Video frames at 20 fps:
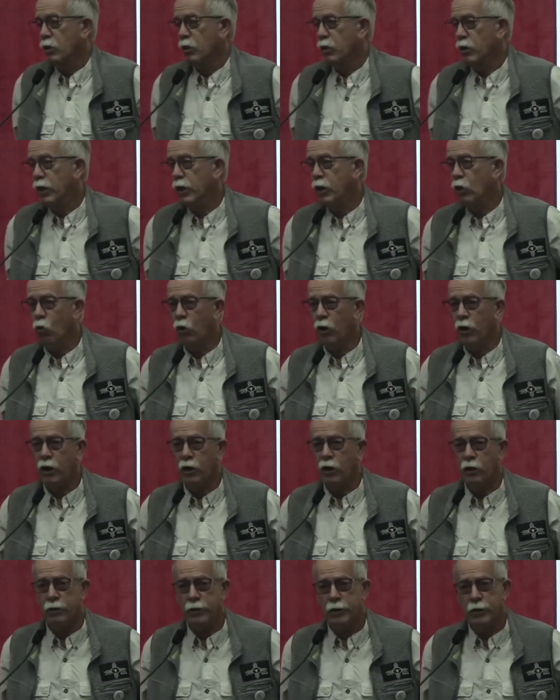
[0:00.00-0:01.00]

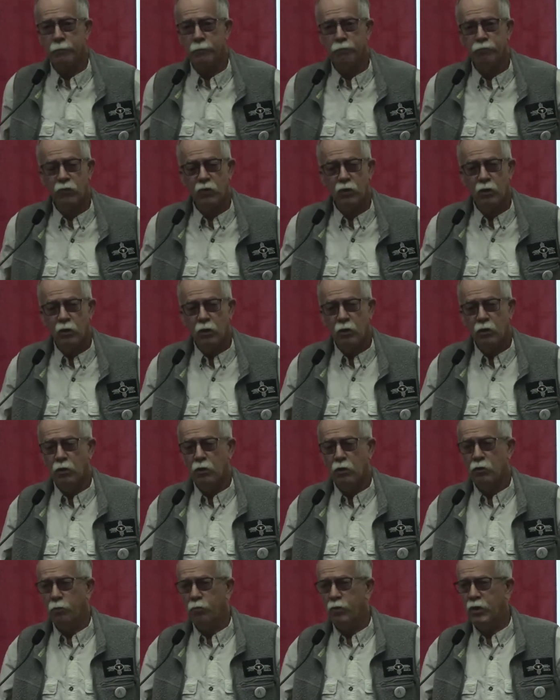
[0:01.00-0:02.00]
Anyway,
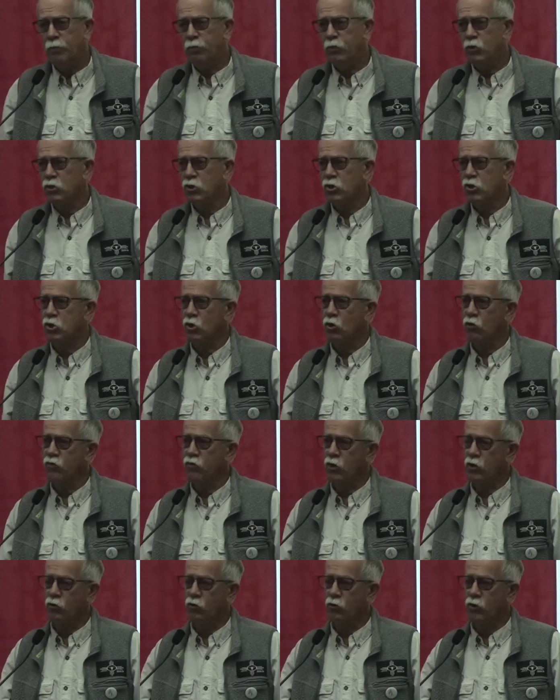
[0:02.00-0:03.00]
the people in the
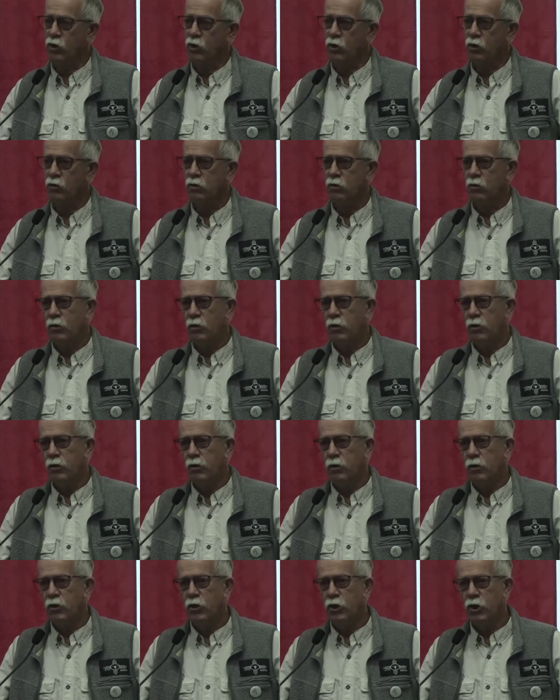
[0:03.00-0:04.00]
Soviet Union
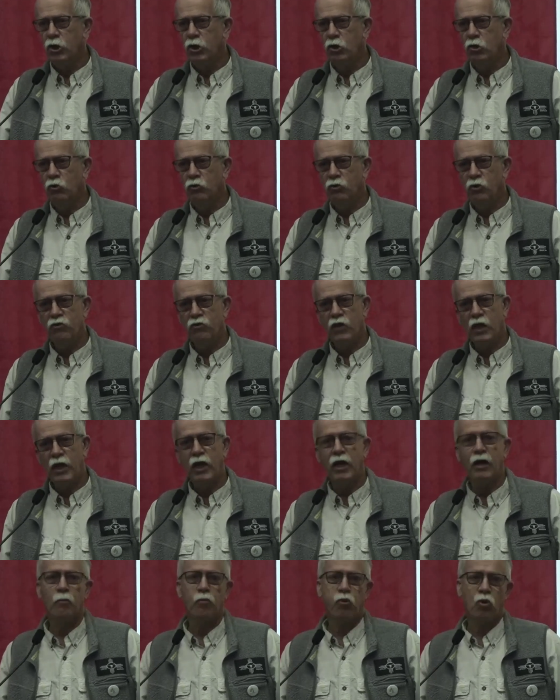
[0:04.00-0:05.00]
knew that they
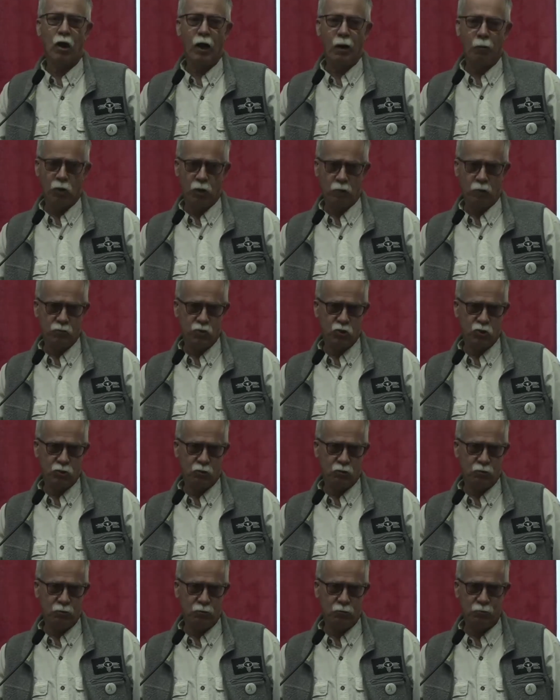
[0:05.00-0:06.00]
had problems,
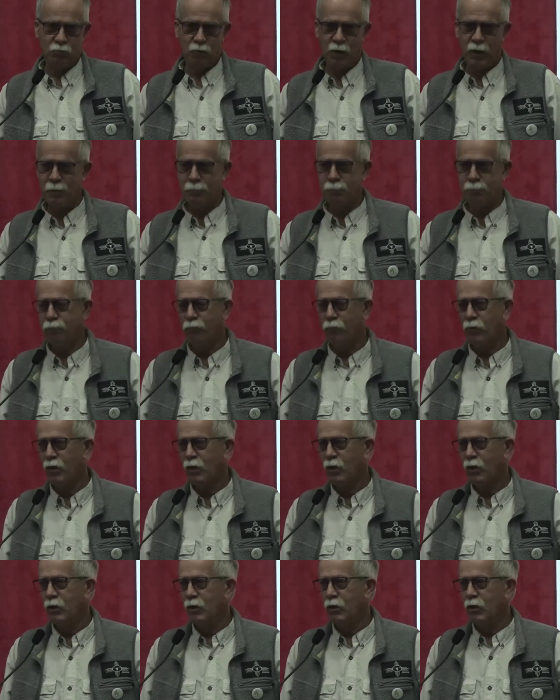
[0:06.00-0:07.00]
right?
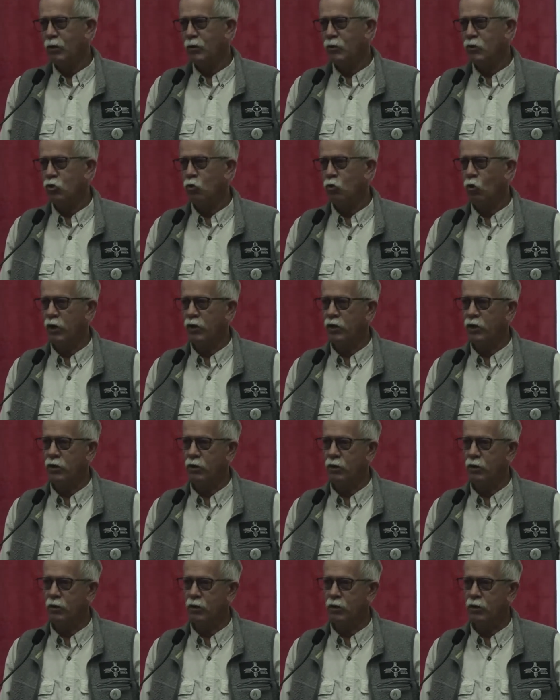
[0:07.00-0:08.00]
You wanted
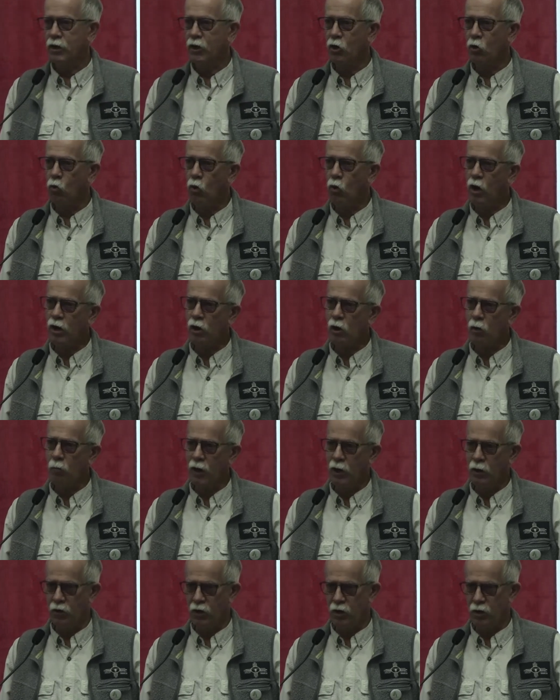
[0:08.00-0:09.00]
to get a
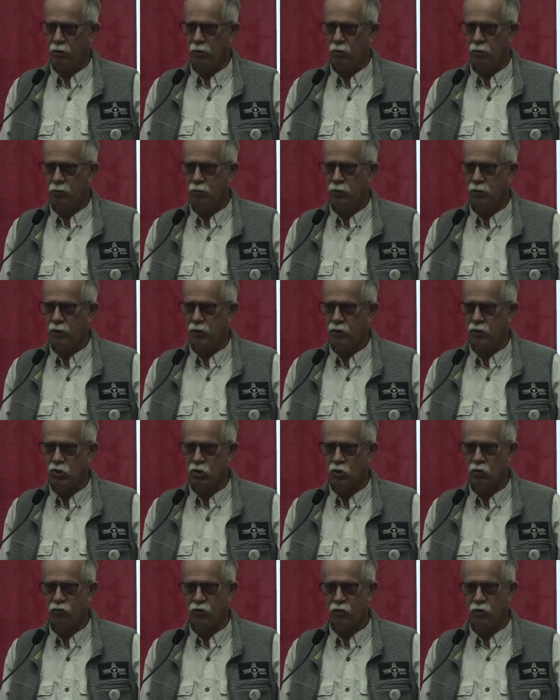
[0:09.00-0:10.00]
watermelon in the
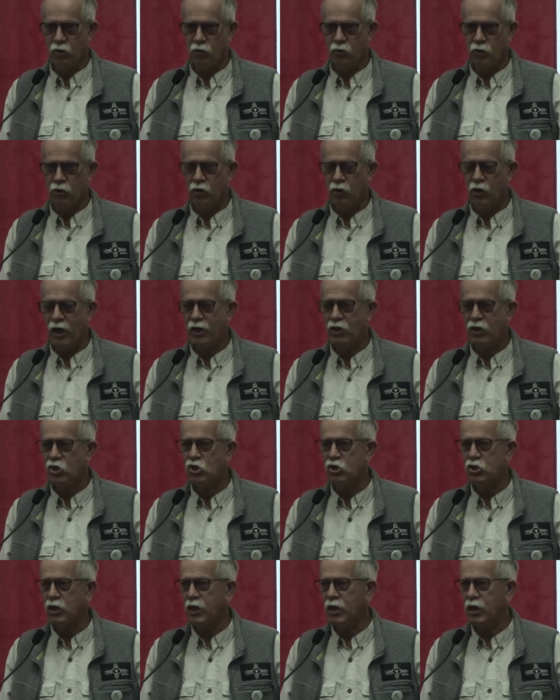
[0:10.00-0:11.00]
Soviet Union, you had to
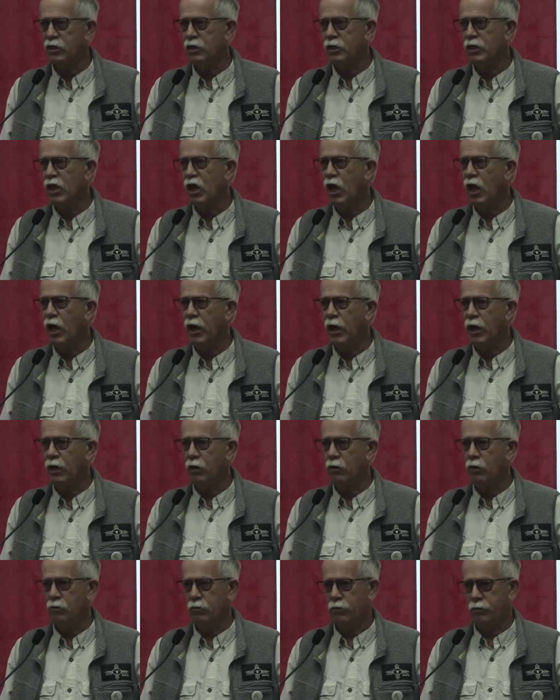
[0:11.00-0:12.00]
stand in line